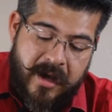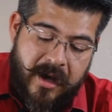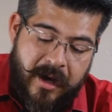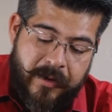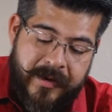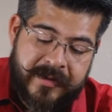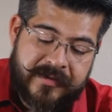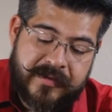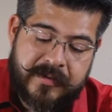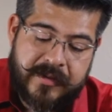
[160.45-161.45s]

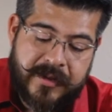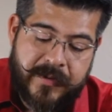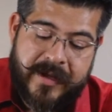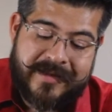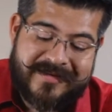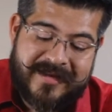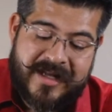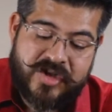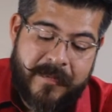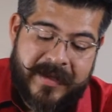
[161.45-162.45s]
aren't, it's
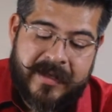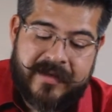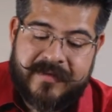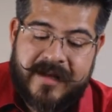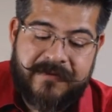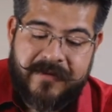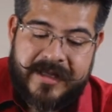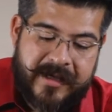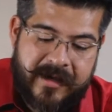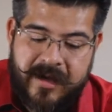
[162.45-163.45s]
not chipping, it's not
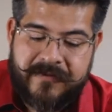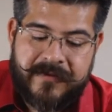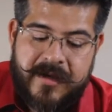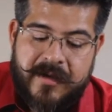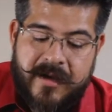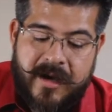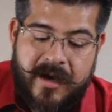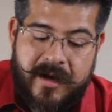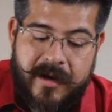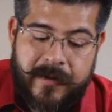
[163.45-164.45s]
flaking off.
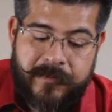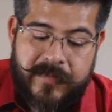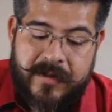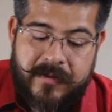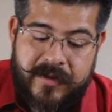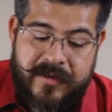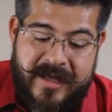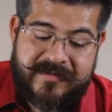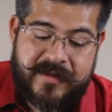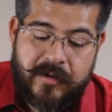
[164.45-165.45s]

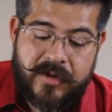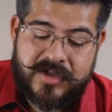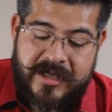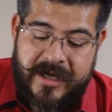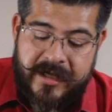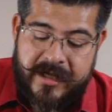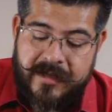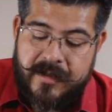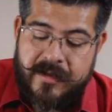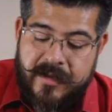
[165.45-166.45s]
They still look shiny.
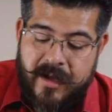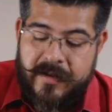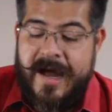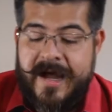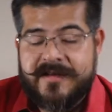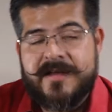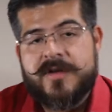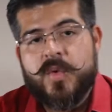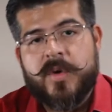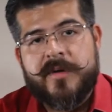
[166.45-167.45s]
I
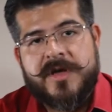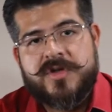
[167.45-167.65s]
tend to wear my